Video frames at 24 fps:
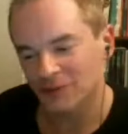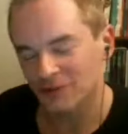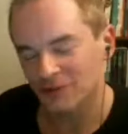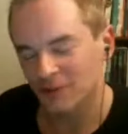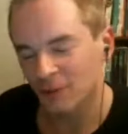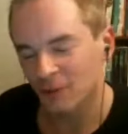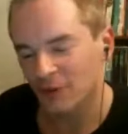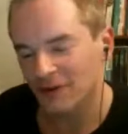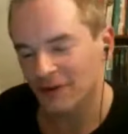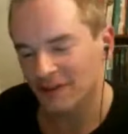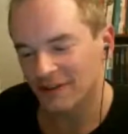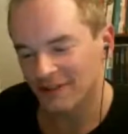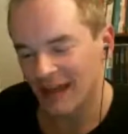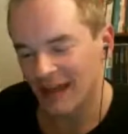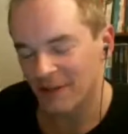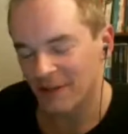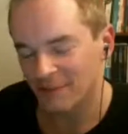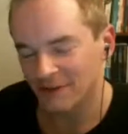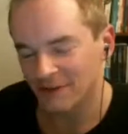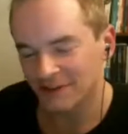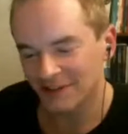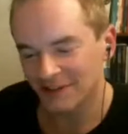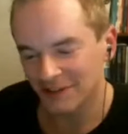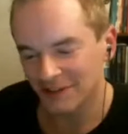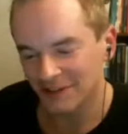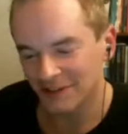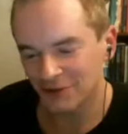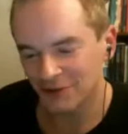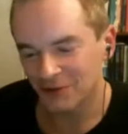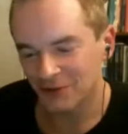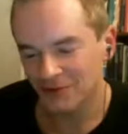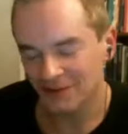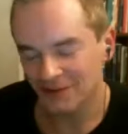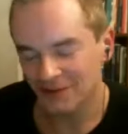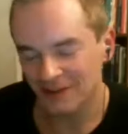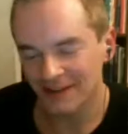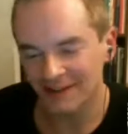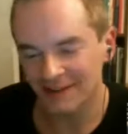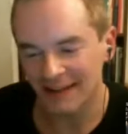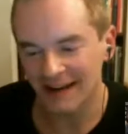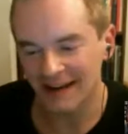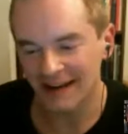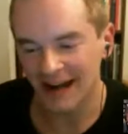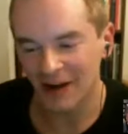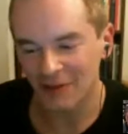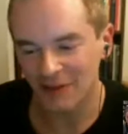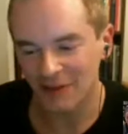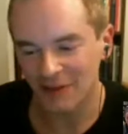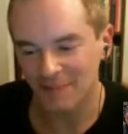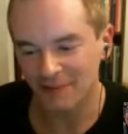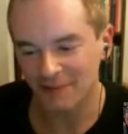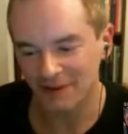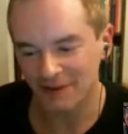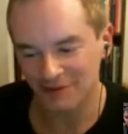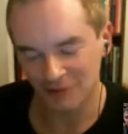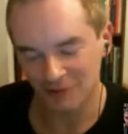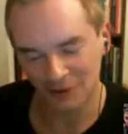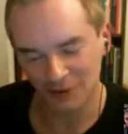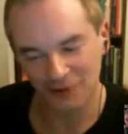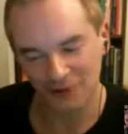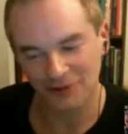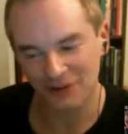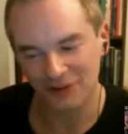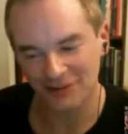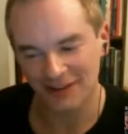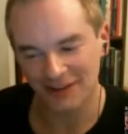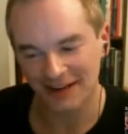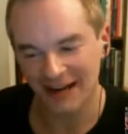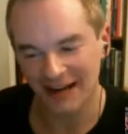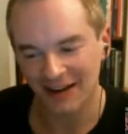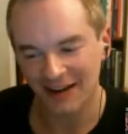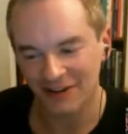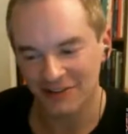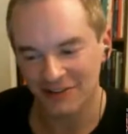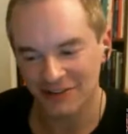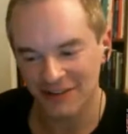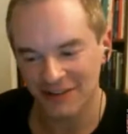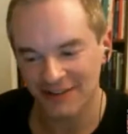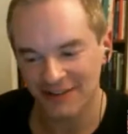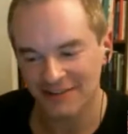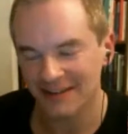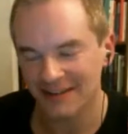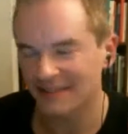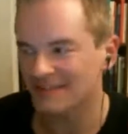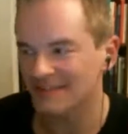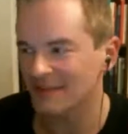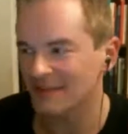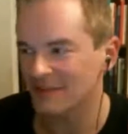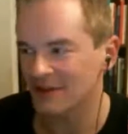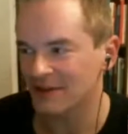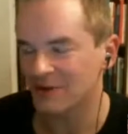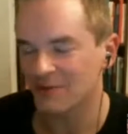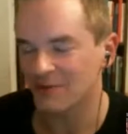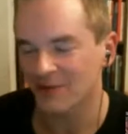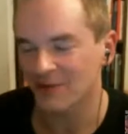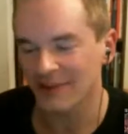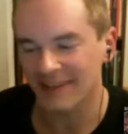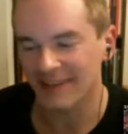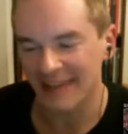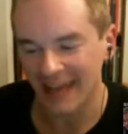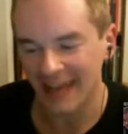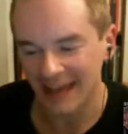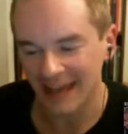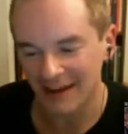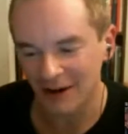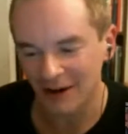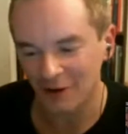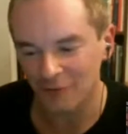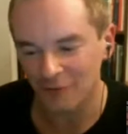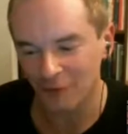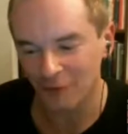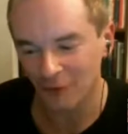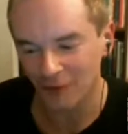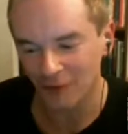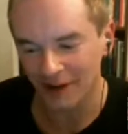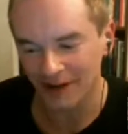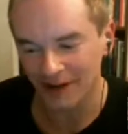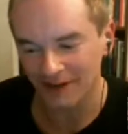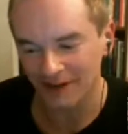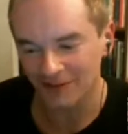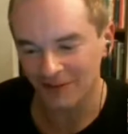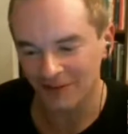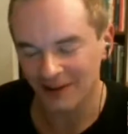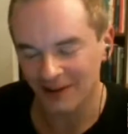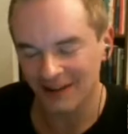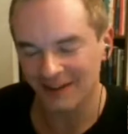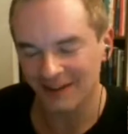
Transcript: has happened to you and how that plays a role in your psychology is something you really can't avoid, right?